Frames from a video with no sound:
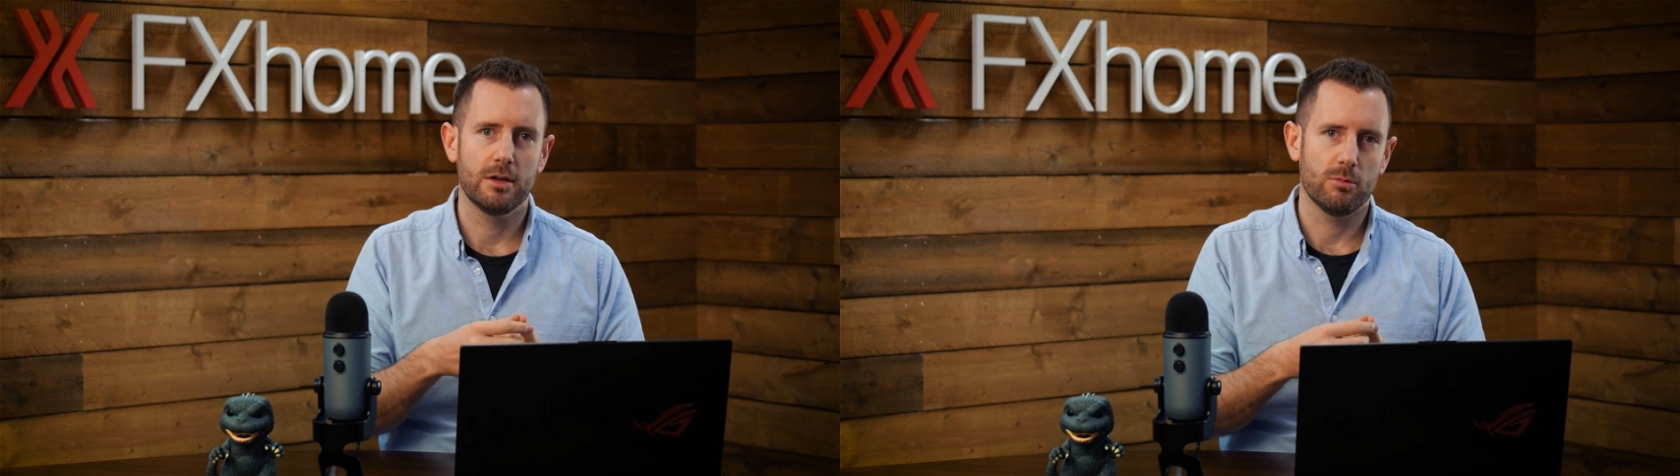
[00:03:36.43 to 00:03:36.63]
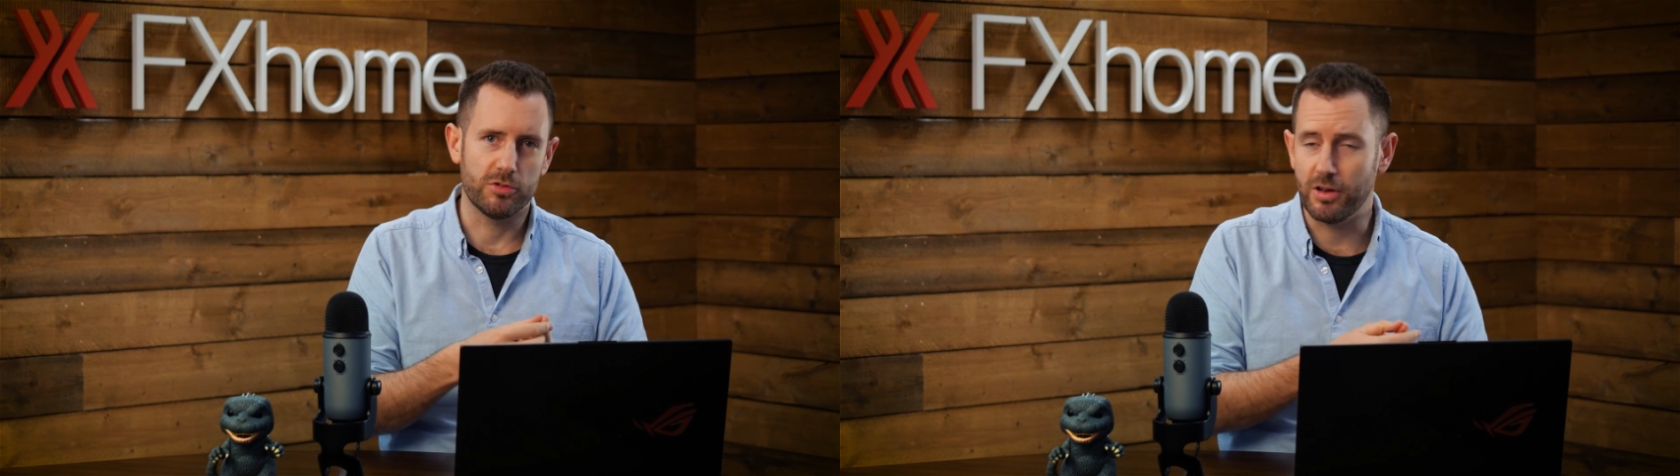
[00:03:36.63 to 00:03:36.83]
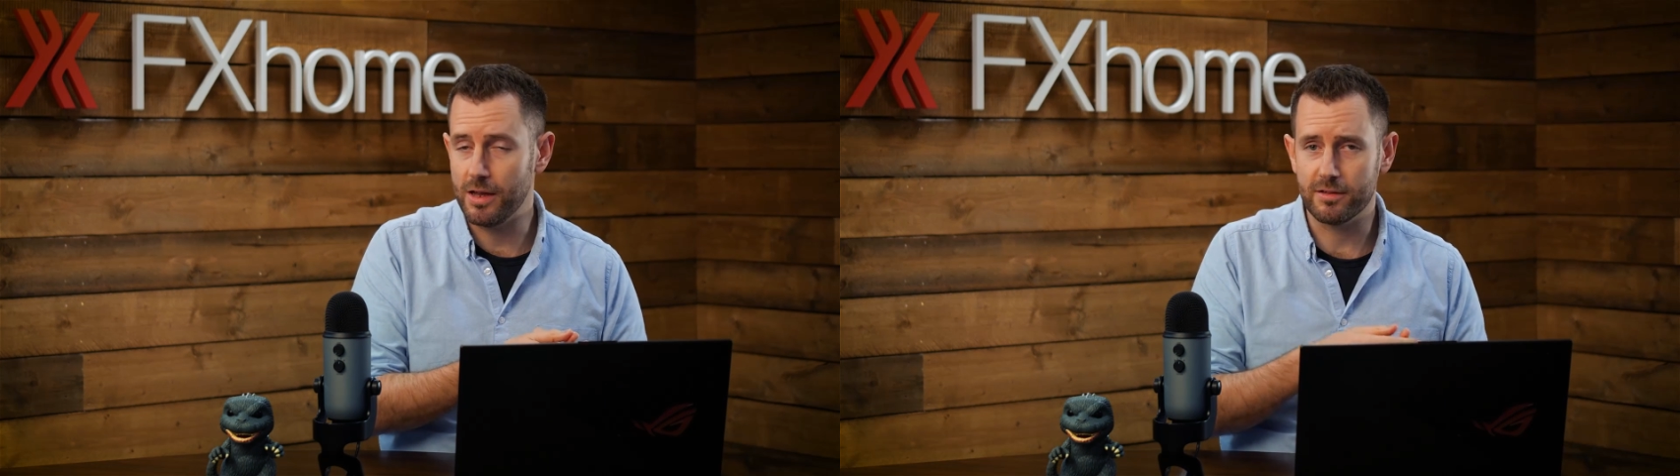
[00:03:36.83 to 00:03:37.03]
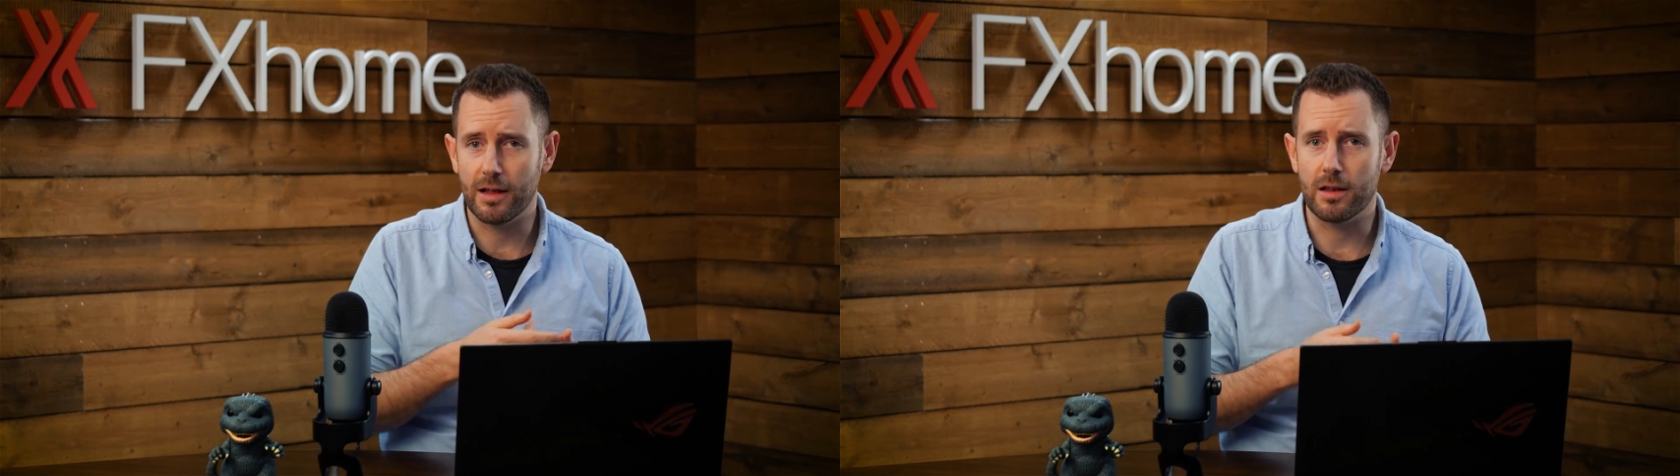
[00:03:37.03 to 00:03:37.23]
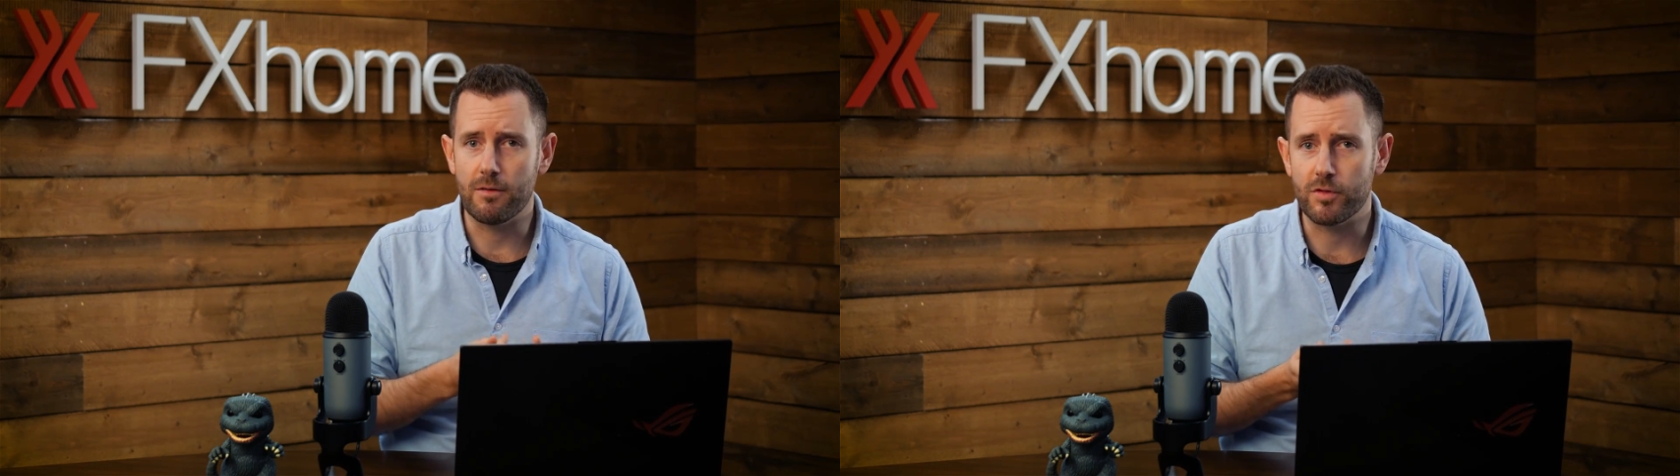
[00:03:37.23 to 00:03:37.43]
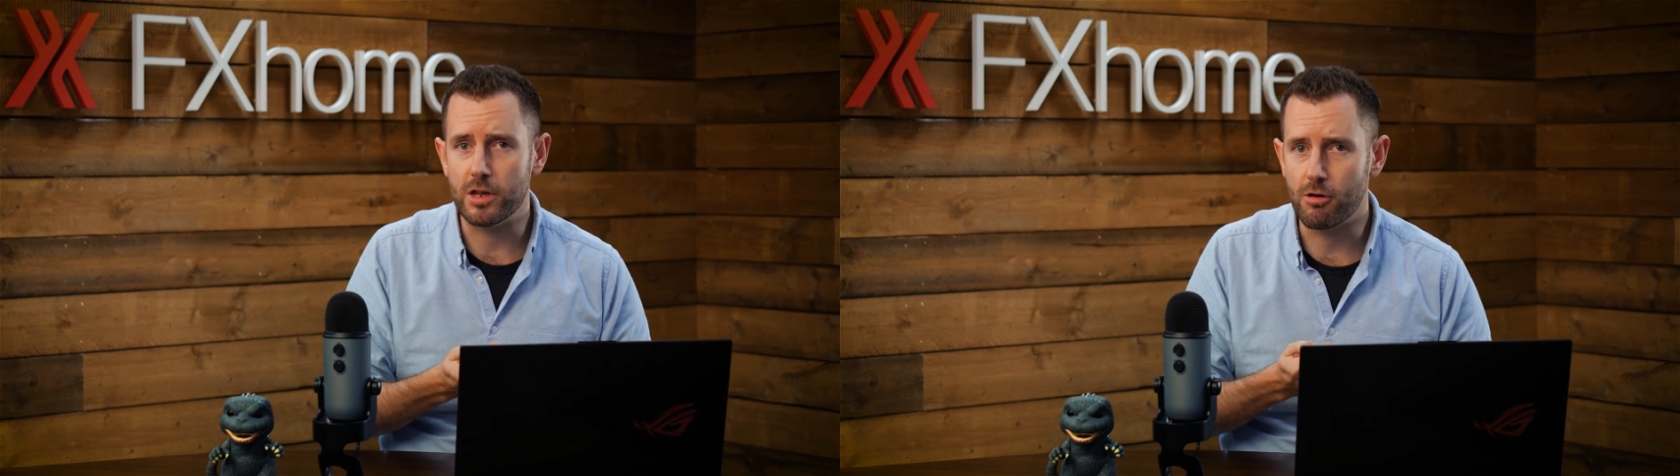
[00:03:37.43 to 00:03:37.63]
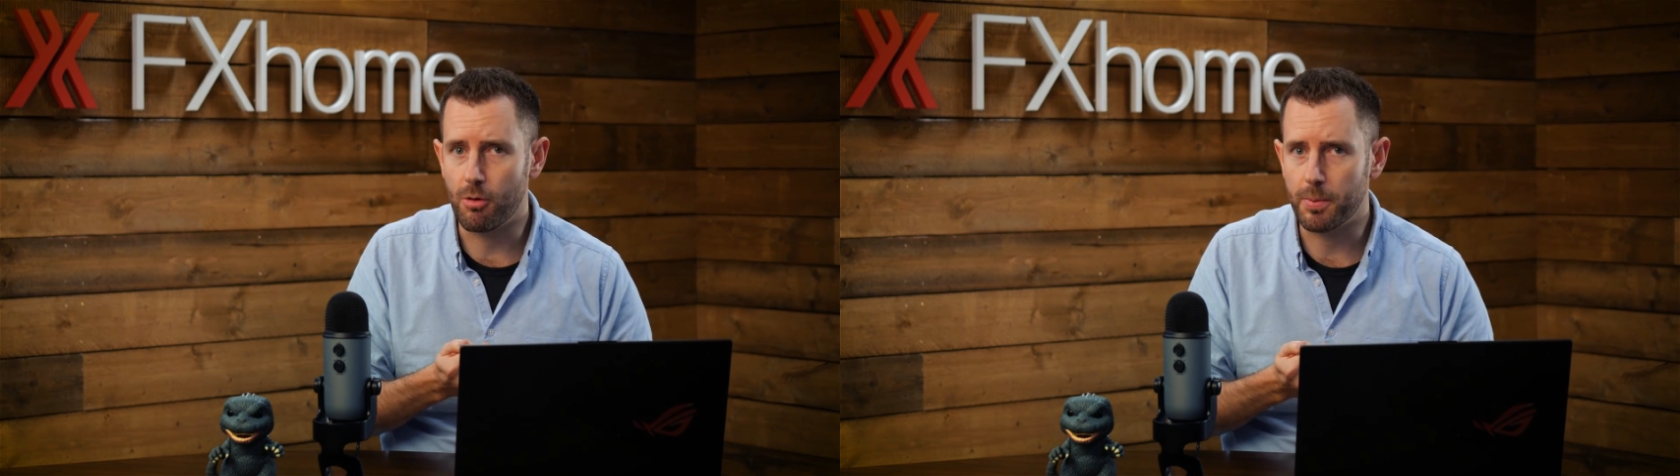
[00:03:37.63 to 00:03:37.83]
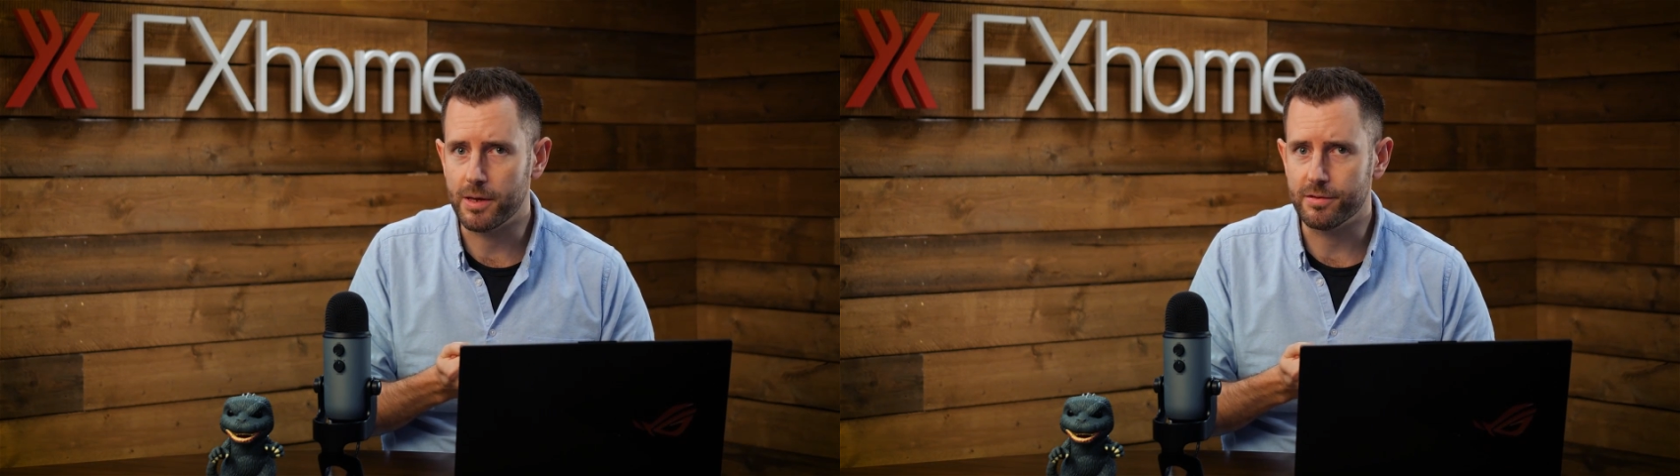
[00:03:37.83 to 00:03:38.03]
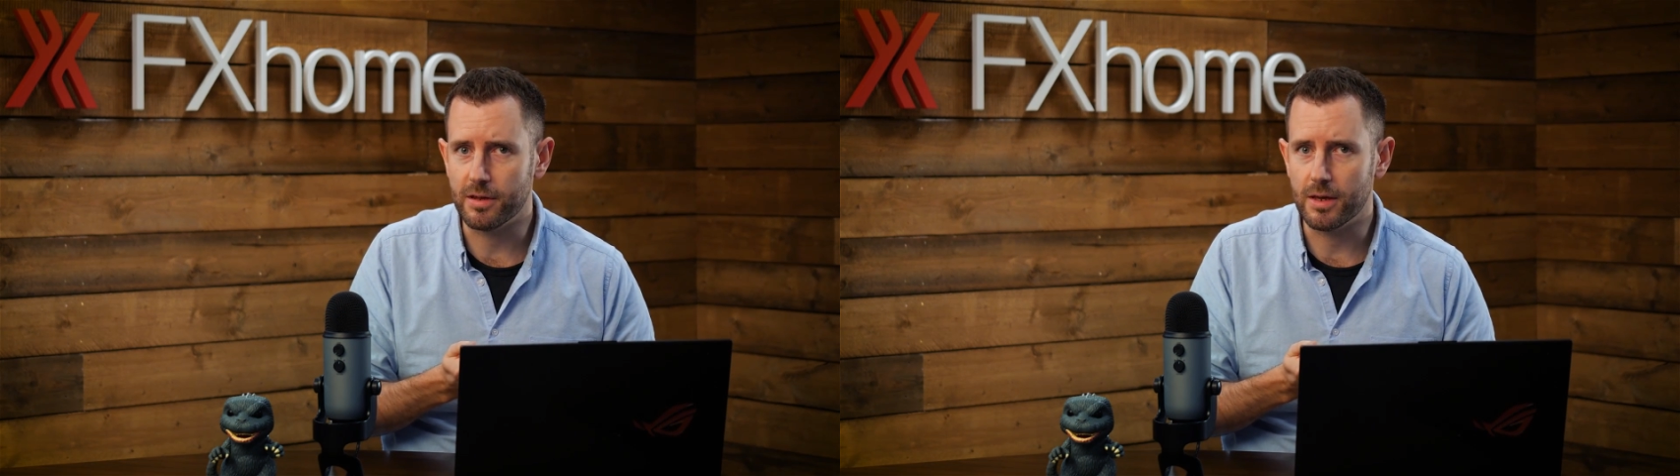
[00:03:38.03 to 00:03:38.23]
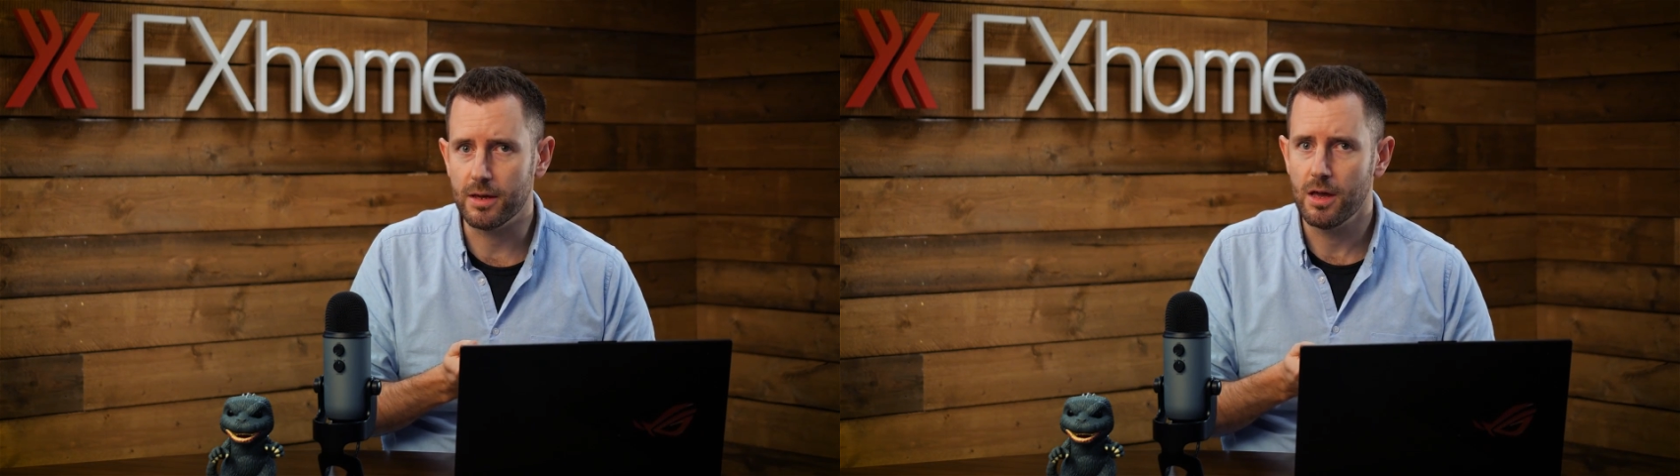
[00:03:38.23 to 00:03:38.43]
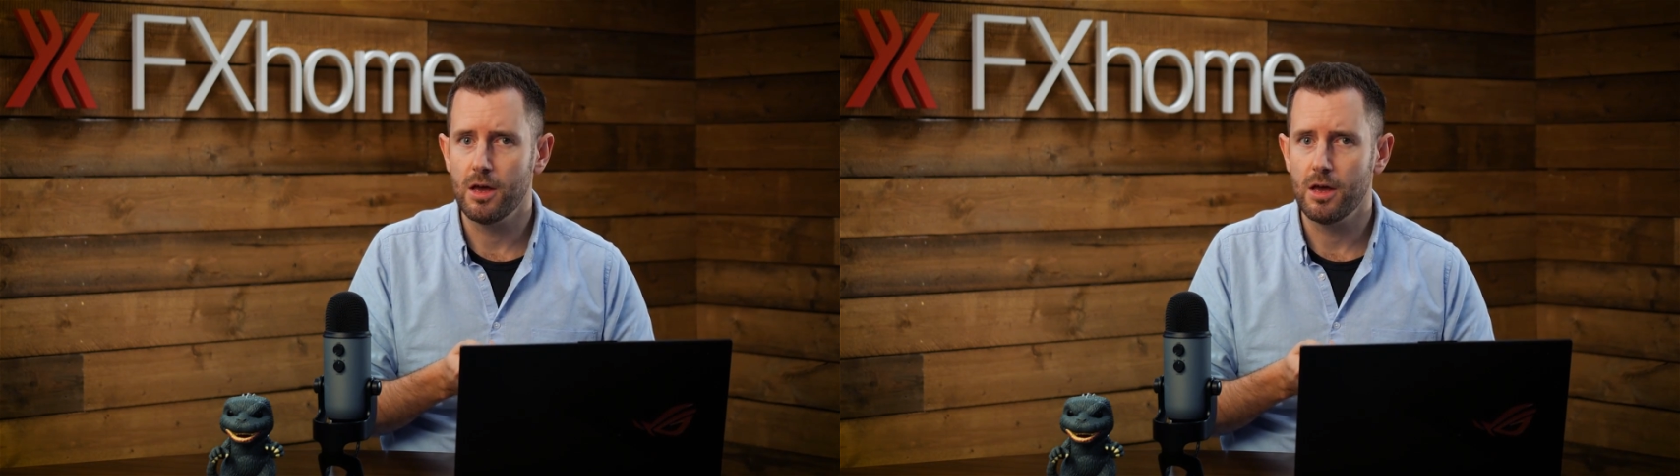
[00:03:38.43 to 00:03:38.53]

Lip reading: which are Intel and NVIDIA on PC,